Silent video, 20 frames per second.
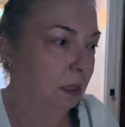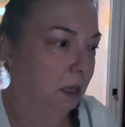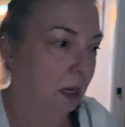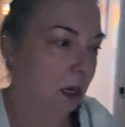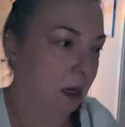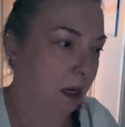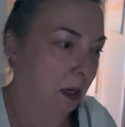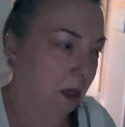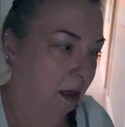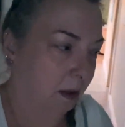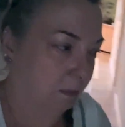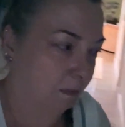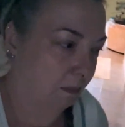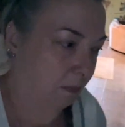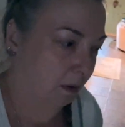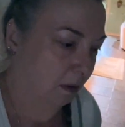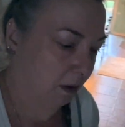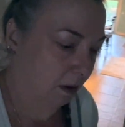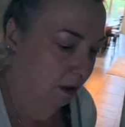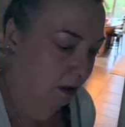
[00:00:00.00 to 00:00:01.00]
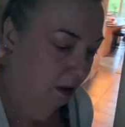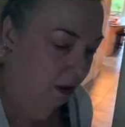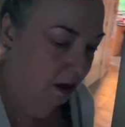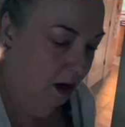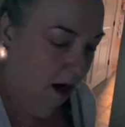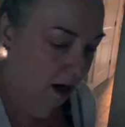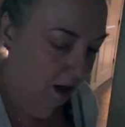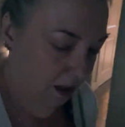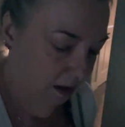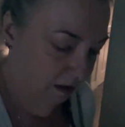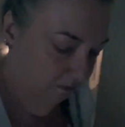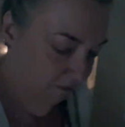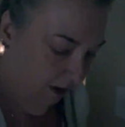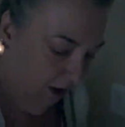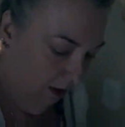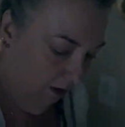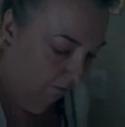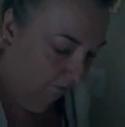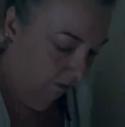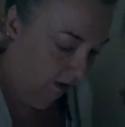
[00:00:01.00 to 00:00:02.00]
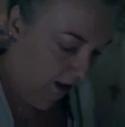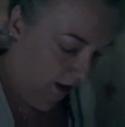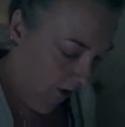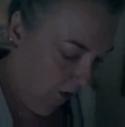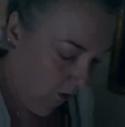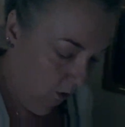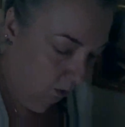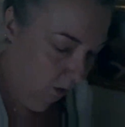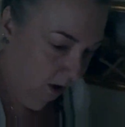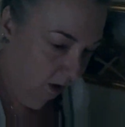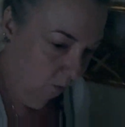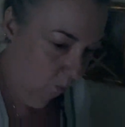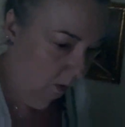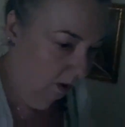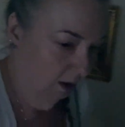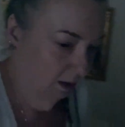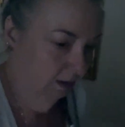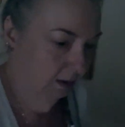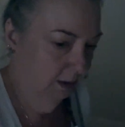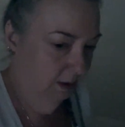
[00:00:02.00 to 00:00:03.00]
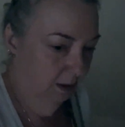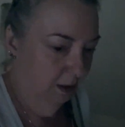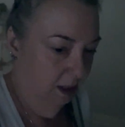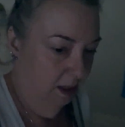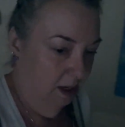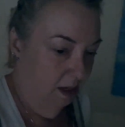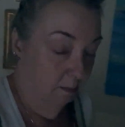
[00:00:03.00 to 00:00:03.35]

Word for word: Um, I had to verify who he was